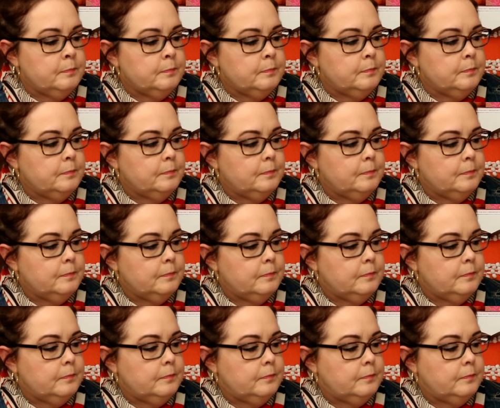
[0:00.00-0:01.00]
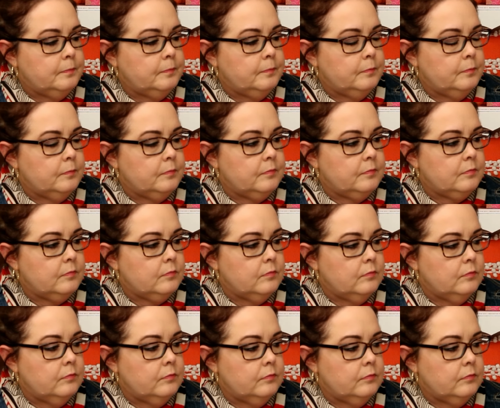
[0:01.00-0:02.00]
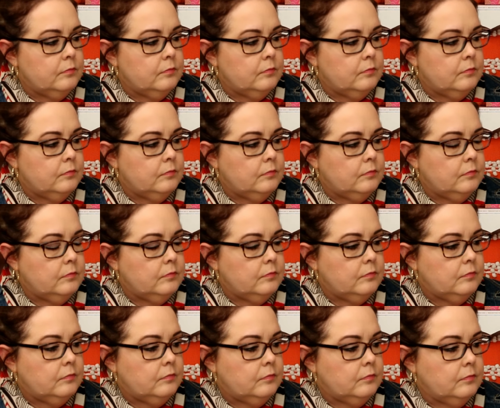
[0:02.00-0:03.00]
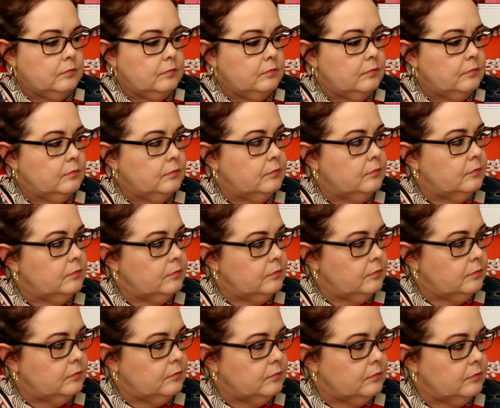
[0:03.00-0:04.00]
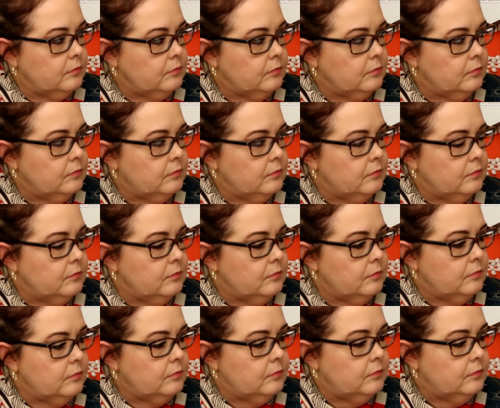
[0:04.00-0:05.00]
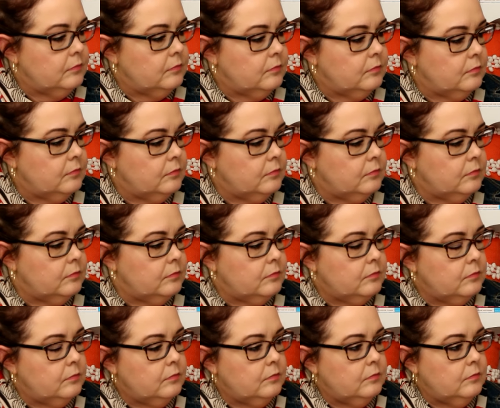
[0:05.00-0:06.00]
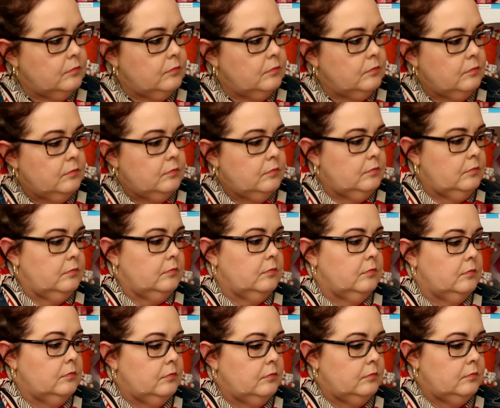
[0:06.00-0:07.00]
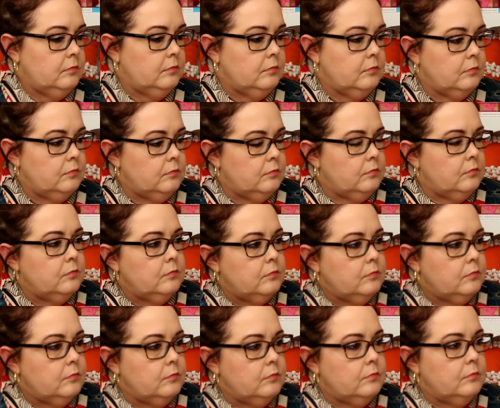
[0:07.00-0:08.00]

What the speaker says: This person isn't speaking.